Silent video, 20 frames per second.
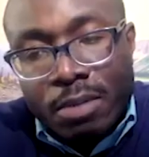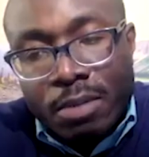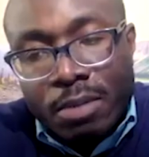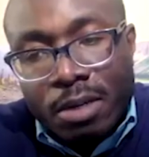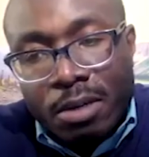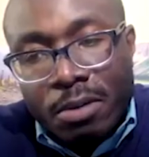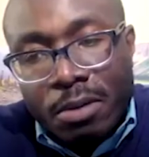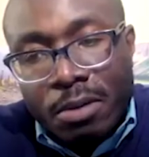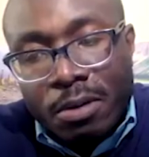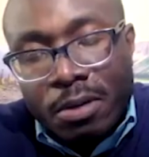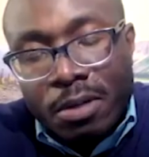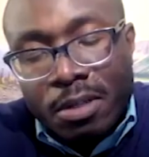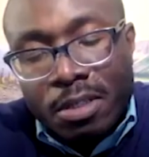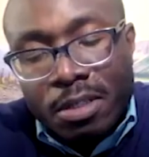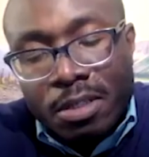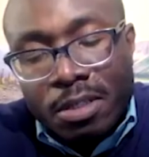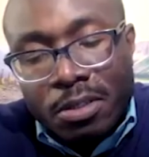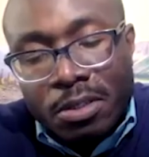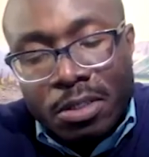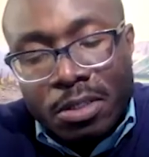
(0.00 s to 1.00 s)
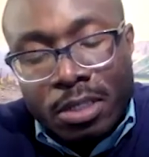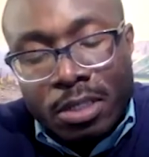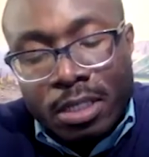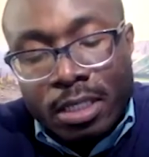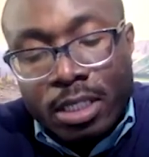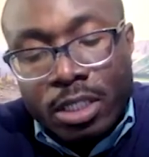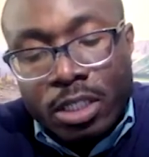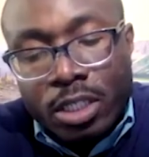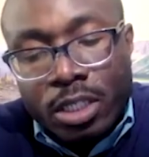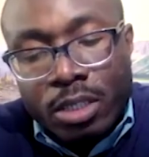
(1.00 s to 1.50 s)
what we want to do. So
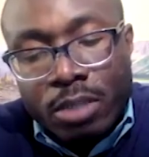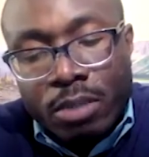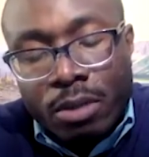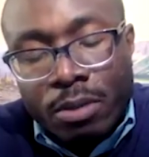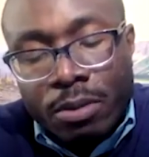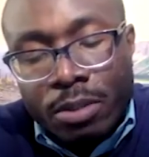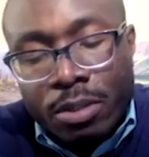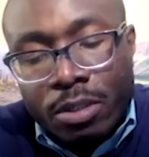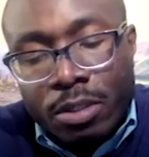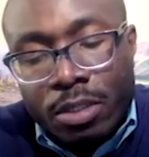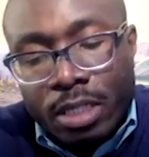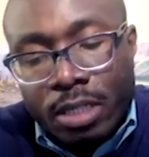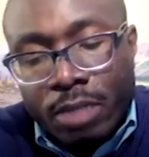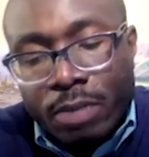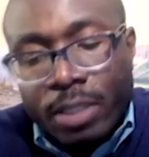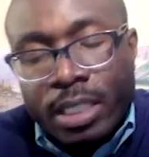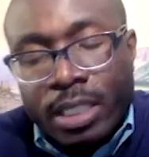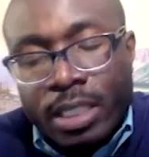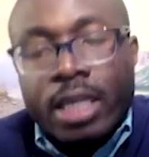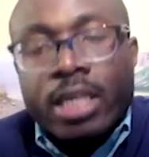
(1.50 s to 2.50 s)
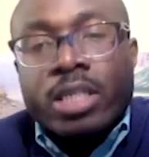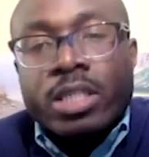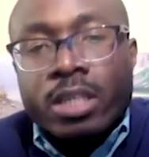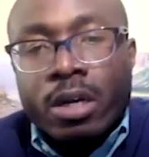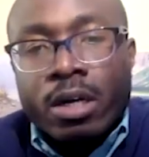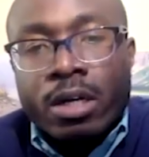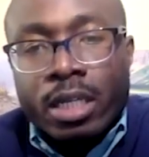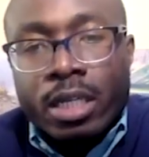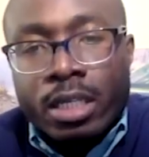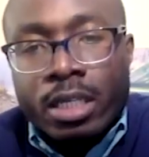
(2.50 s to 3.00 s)
essentially what we do is that we take
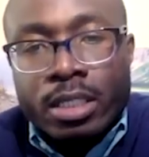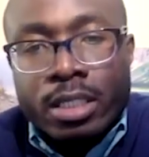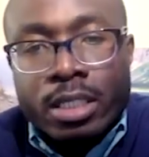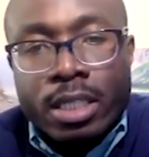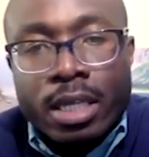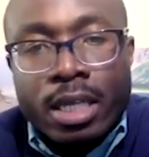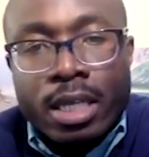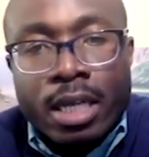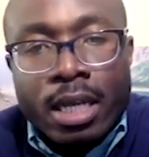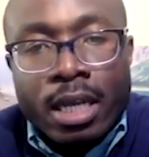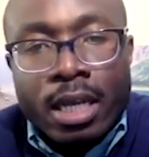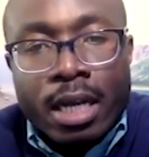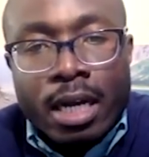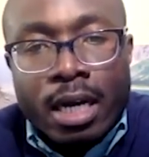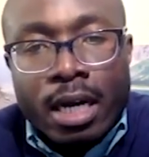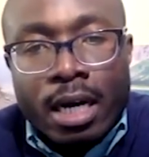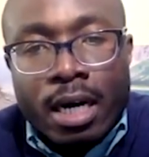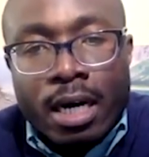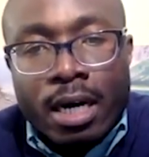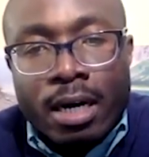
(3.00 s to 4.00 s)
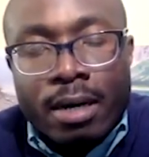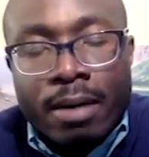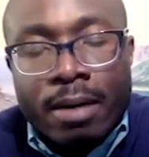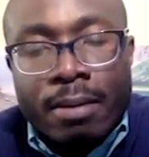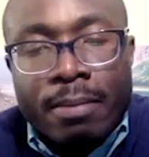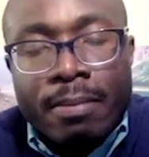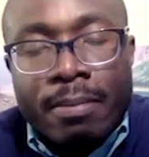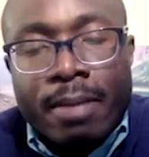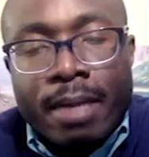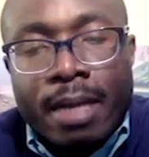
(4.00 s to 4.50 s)
sawdust
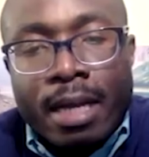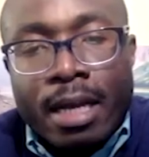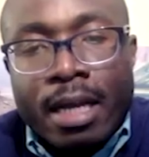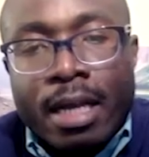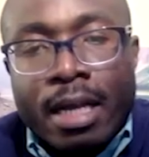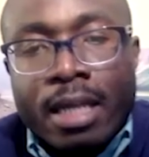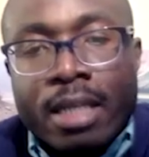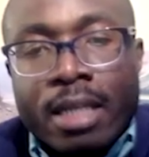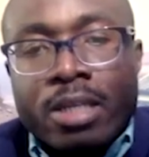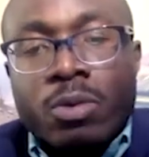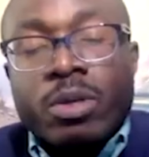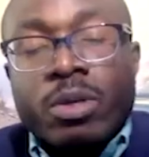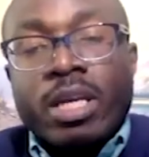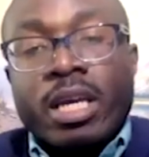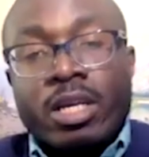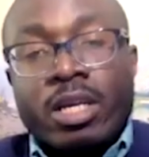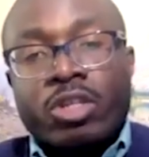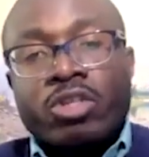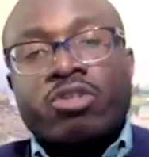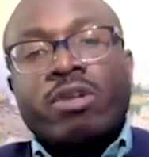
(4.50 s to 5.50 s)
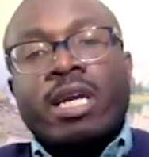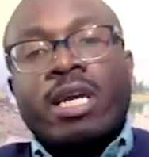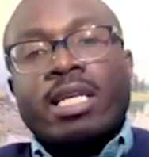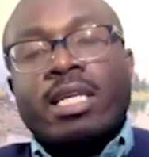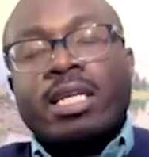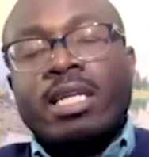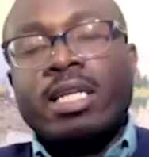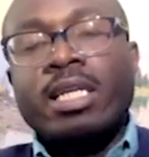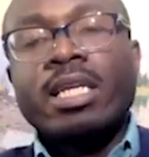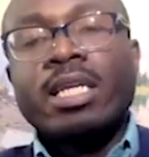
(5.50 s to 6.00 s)
um, and we
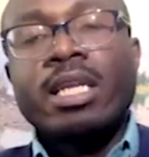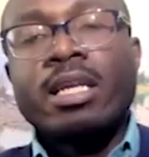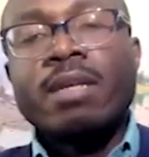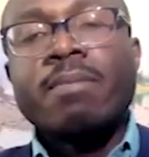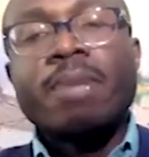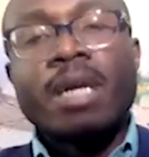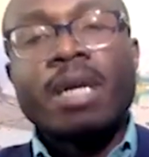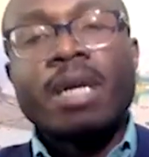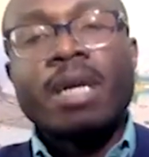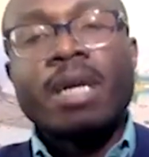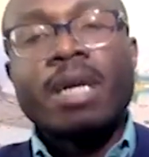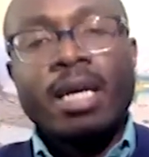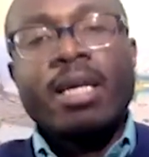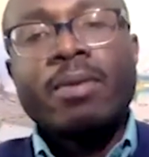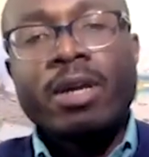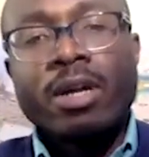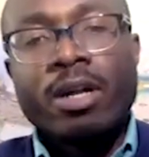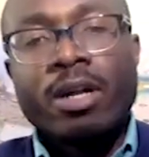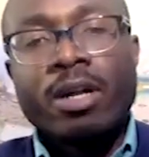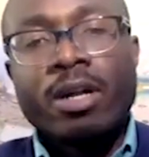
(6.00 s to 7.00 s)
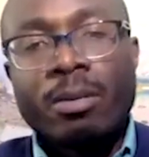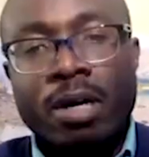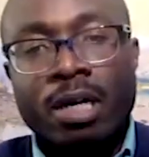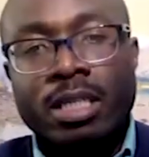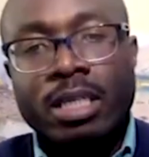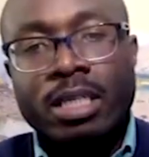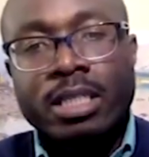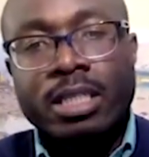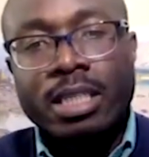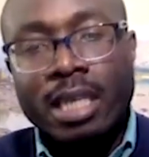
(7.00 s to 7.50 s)
extract lignin by a chemical
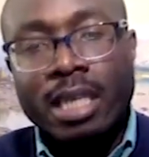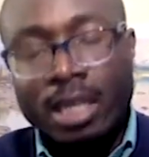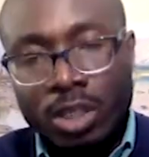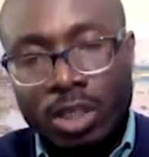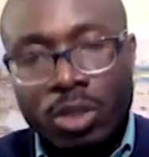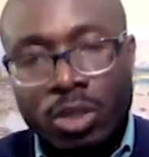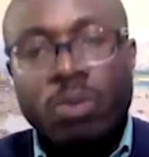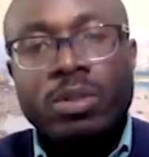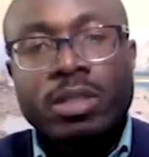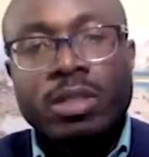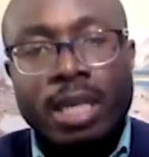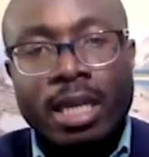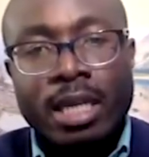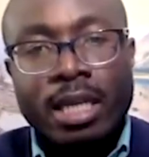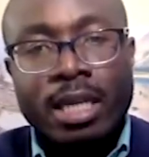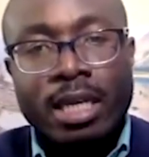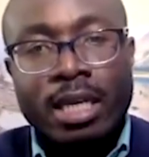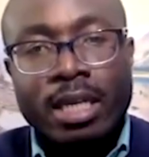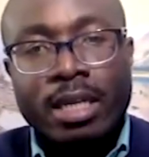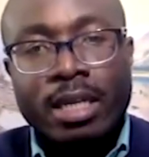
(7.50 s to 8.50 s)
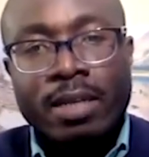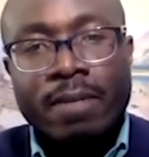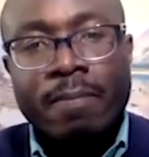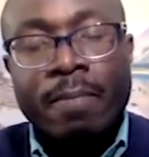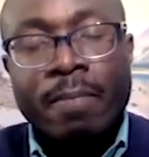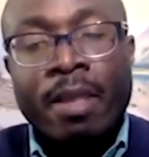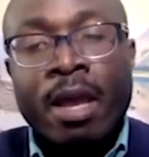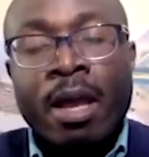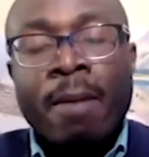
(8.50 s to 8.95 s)
process and use that lignin.